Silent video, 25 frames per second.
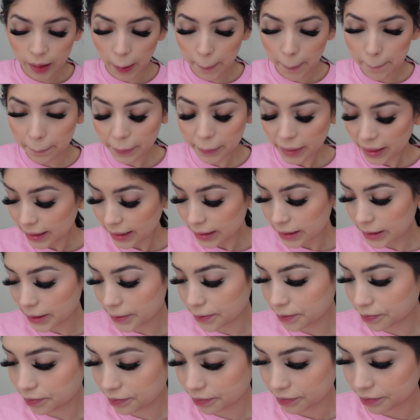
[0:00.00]
But
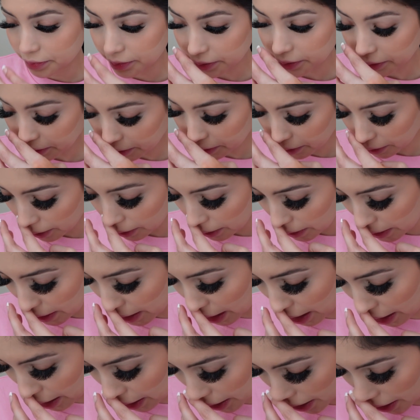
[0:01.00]

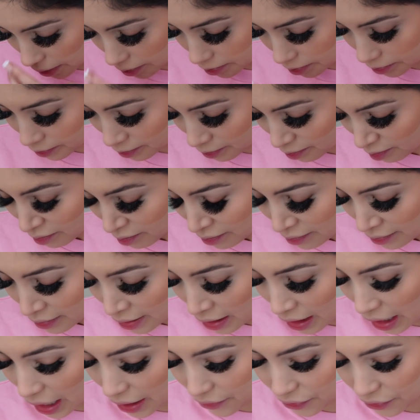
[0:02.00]

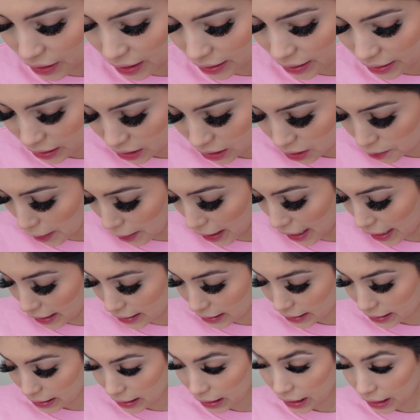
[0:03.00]
I feel like these
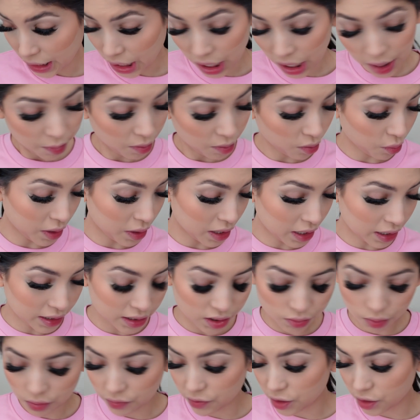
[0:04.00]
past couple
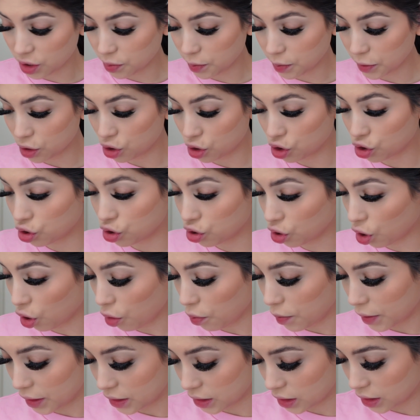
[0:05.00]
weekends, we've just been so
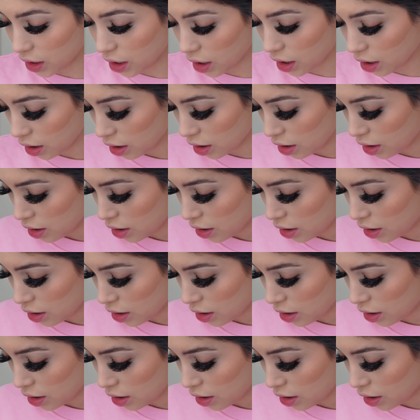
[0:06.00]
busy.